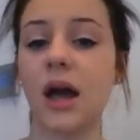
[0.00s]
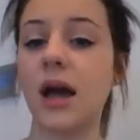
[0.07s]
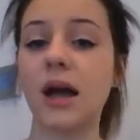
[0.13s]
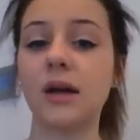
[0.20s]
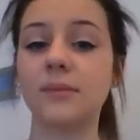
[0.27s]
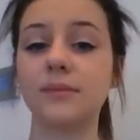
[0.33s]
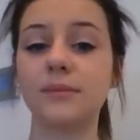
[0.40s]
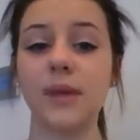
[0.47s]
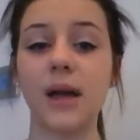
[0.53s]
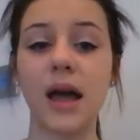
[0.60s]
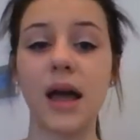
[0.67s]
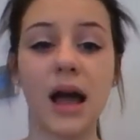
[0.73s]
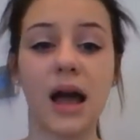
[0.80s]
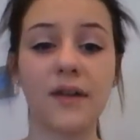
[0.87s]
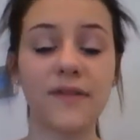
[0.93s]

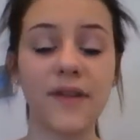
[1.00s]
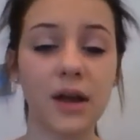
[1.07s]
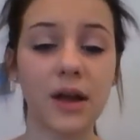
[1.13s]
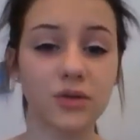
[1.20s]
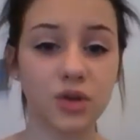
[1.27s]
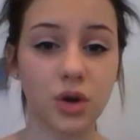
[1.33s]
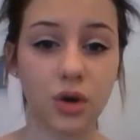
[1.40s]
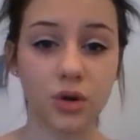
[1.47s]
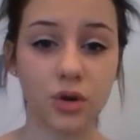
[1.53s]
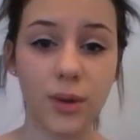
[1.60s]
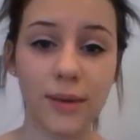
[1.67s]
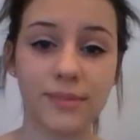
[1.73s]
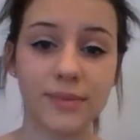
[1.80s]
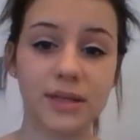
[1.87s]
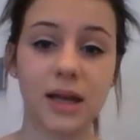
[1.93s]
I found on a
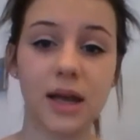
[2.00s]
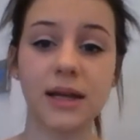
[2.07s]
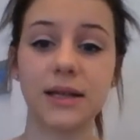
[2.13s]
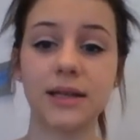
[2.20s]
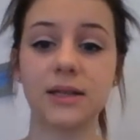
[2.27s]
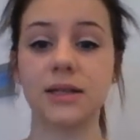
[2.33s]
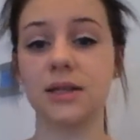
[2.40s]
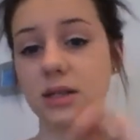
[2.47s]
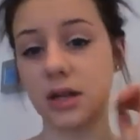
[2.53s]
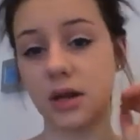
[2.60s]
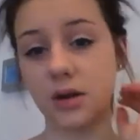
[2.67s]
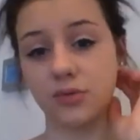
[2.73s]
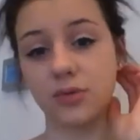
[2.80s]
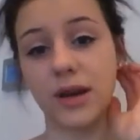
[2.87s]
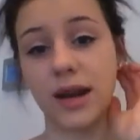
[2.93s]
website
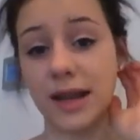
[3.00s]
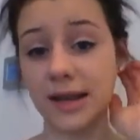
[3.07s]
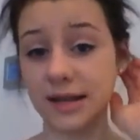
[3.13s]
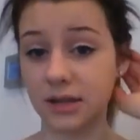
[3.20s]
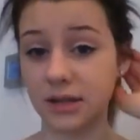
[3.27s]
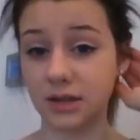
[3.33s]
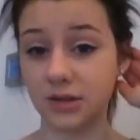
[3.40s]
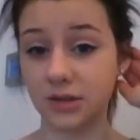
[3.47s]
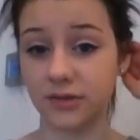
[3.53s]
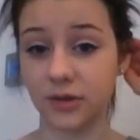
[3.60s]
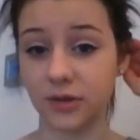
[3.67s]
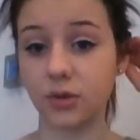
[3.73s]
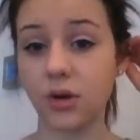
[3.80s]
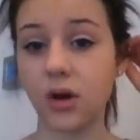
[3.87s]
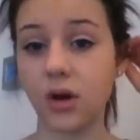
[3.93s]
relating to
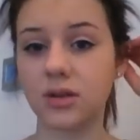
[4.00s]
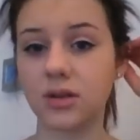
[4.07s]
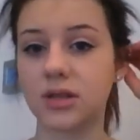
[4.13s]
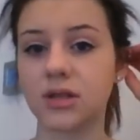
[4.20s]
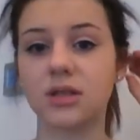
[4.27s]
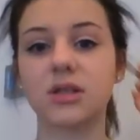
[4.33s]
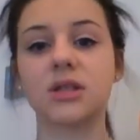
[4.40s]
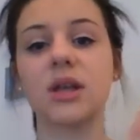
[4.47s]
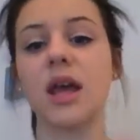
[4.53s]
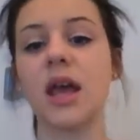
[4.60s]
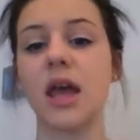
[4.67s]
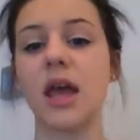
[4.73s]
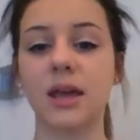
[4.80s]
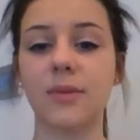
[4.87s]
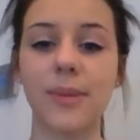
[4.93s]
fuel costs,
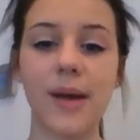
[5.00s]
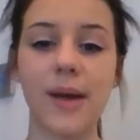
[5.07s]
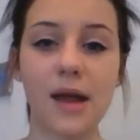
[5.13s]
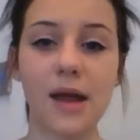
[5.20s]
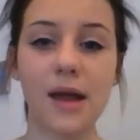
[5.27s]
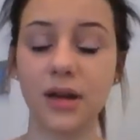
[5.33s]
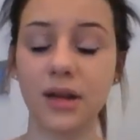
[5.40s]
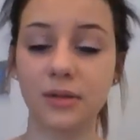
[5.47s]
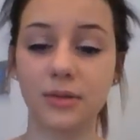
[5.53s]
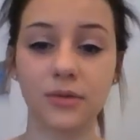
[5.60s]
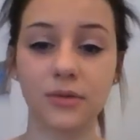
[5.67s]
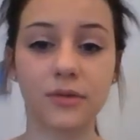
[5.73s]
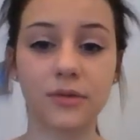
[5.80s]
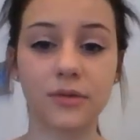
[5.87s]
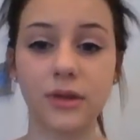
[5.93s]
comparing
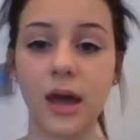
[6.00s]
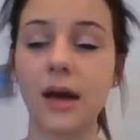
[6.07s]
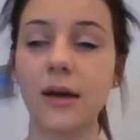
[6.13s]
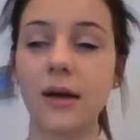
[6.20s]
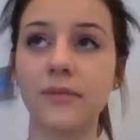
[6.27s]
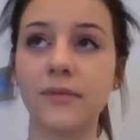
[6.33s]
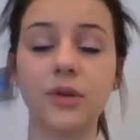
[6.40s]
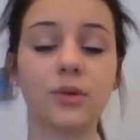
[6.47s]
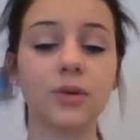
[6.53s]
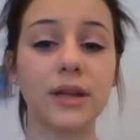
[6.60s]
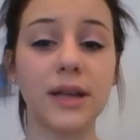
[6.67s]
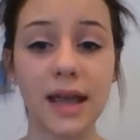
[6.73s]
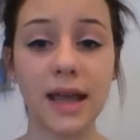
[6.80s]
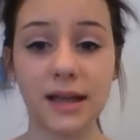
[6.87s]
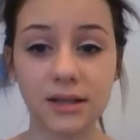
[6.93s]
fuel
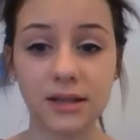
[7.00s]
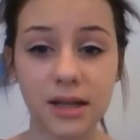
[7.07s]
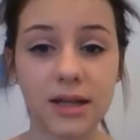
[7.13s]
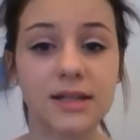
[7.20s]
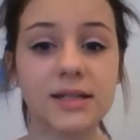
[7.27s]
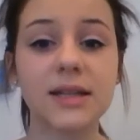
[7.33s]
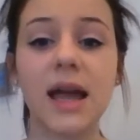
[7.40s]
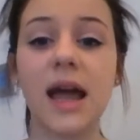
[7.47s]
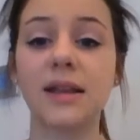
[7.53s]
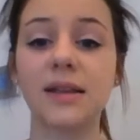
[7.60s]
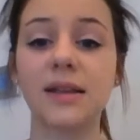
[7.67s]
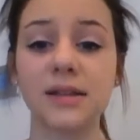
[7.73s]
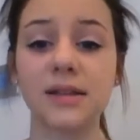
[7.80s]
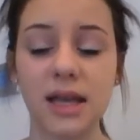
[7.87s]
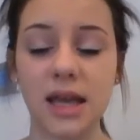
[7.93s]
in England
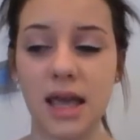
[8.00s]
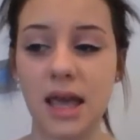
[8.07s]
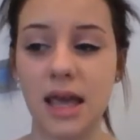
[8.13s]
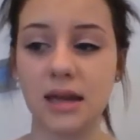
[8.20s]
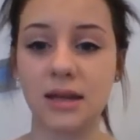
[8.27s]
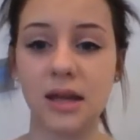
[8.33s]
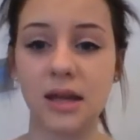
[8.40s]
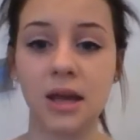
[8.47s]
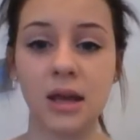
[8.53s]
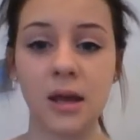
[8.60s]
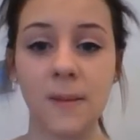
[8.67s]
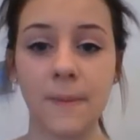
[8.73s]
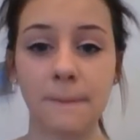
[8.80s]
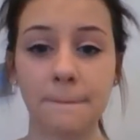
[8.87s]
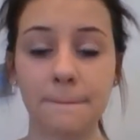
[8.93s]
and in
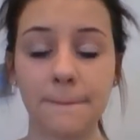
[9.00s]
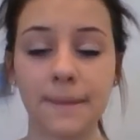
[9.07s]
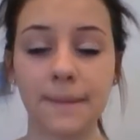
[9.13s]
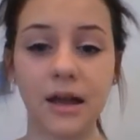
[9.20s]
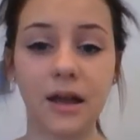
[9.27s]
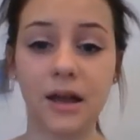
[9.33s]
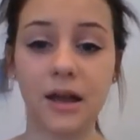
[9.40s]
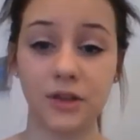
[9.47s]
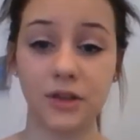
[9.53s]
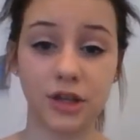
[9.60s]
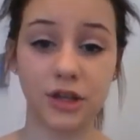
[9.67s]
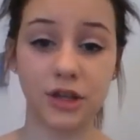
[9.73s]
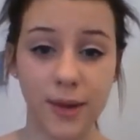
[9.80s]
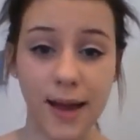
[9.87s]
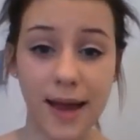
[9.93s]
the
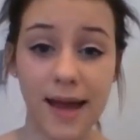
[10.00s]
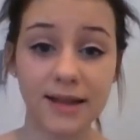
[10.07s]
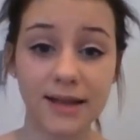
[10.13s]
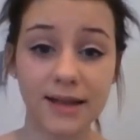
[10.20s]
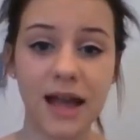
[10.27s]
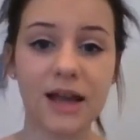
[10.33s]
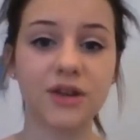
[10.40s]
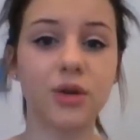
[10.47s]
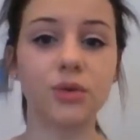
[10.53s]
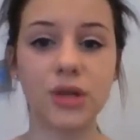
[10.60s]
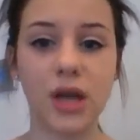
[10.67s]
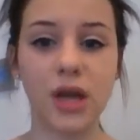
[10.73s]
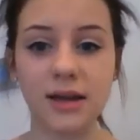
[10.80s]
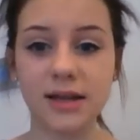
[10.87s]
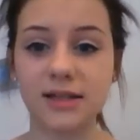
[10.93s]
US and
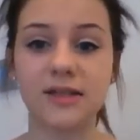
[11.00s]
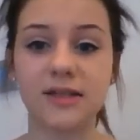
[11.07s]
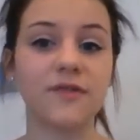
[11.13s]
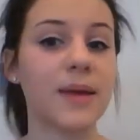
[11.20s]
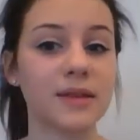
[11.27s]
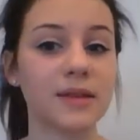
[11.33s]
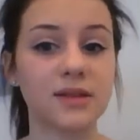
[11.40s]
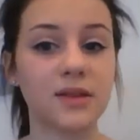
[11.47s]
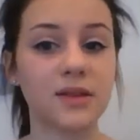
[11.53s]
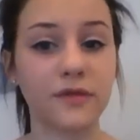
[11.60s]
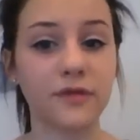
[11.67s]
alternative methods of